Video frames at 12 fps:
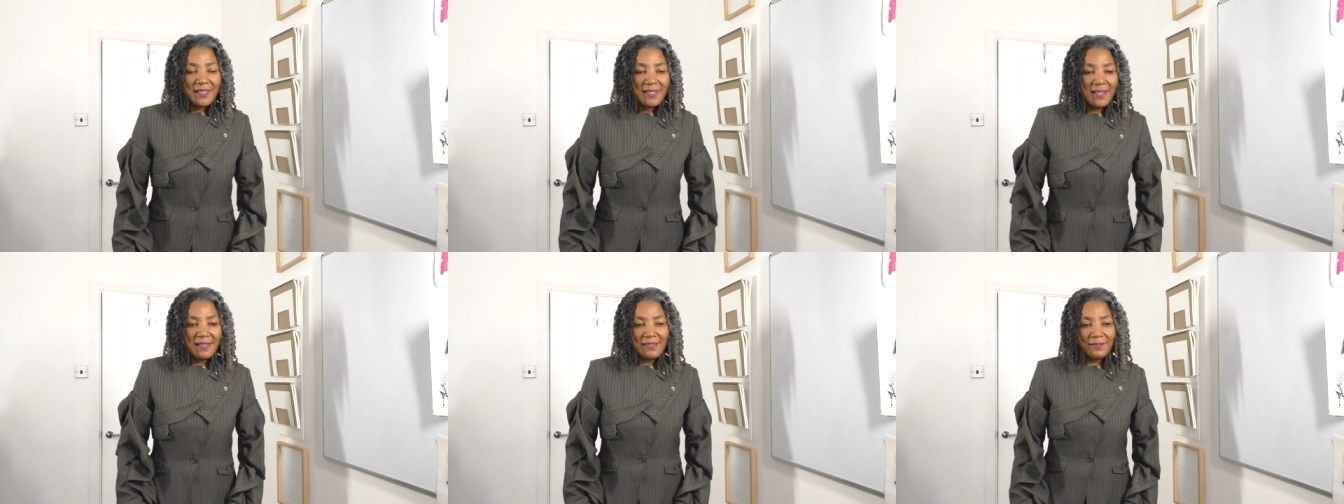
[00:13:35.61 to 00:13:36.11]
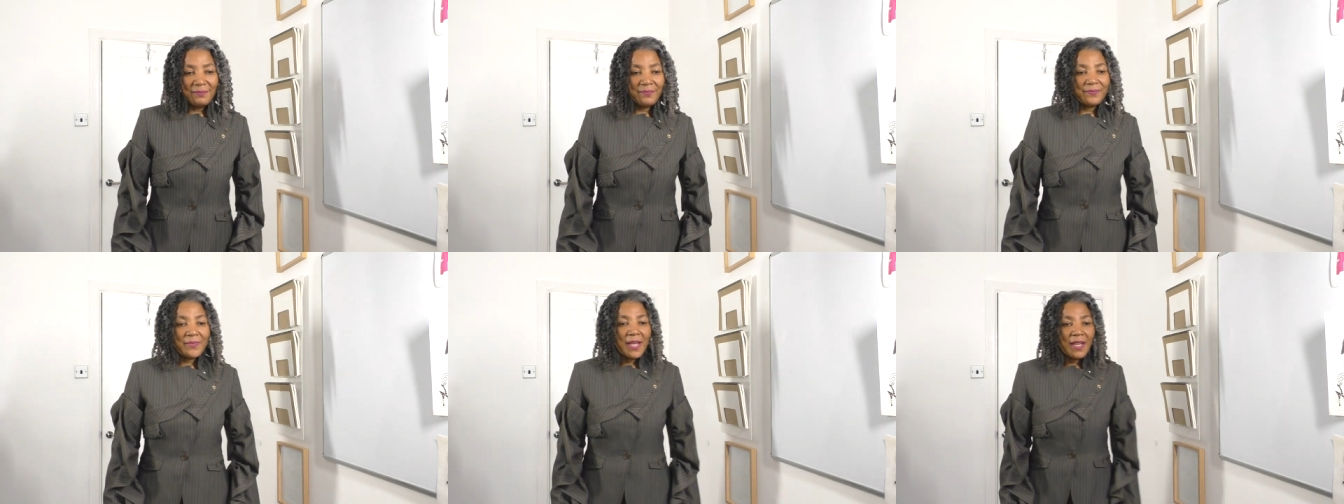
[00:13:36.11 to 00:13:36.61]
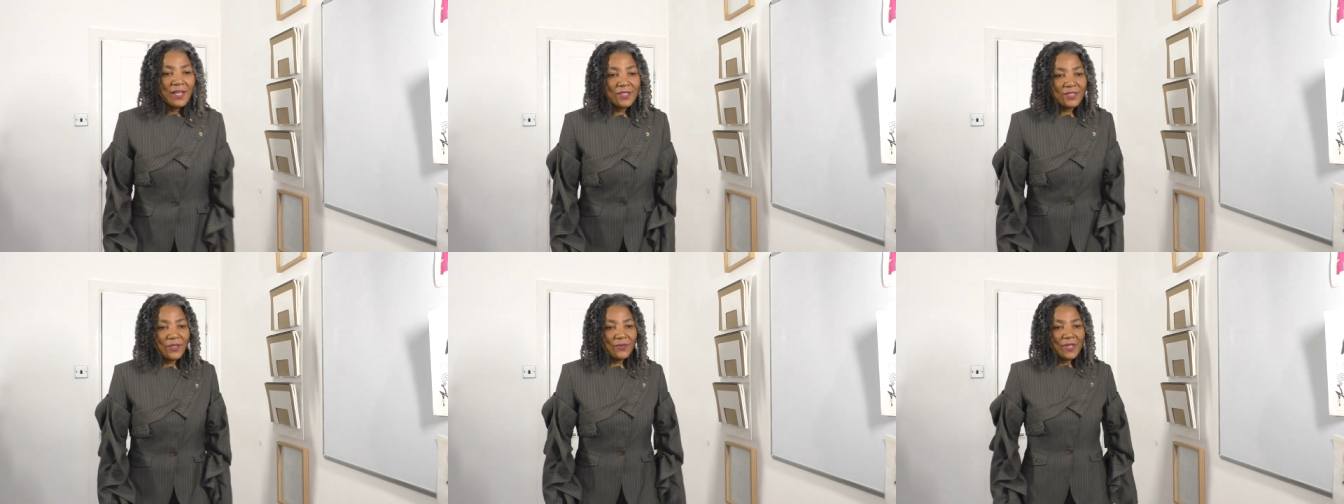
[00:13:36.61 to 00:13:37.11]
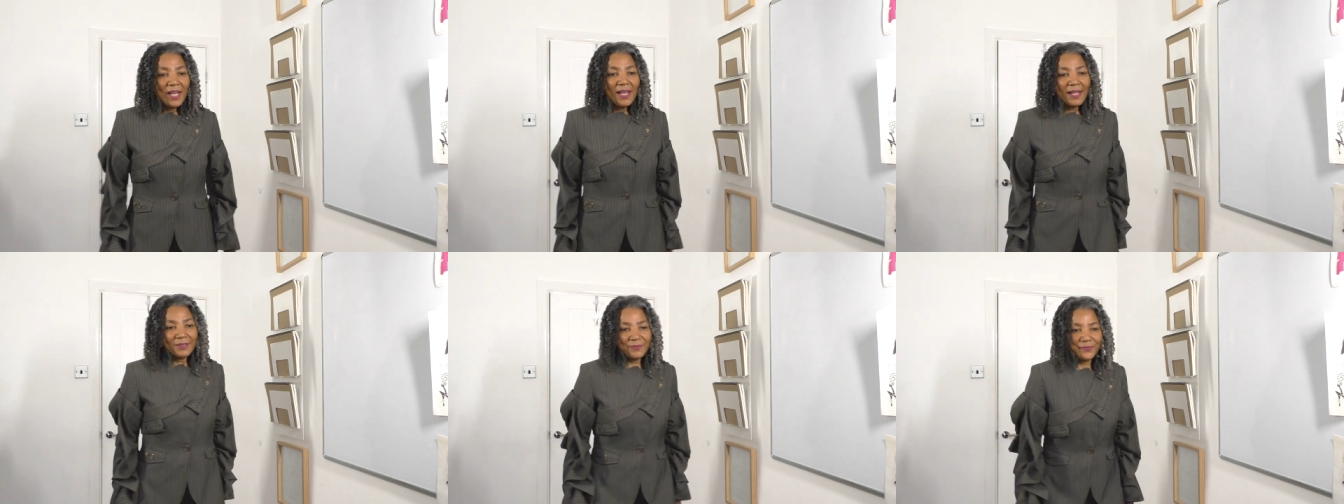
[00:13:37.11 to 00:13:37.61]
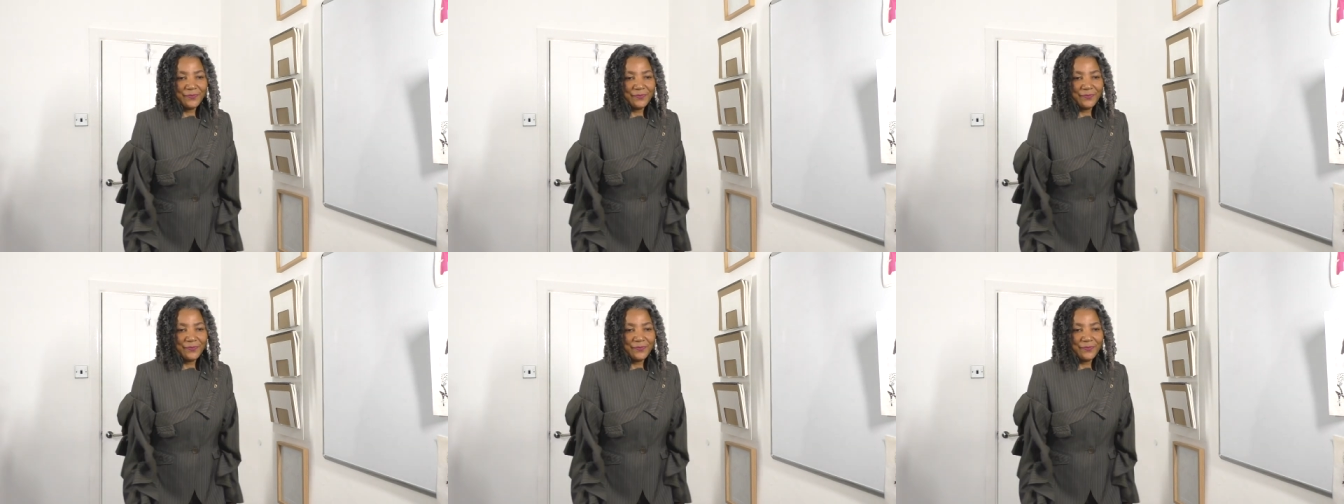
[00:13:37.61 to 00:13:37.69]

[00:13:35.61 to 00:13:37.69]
Yeah. So yeah.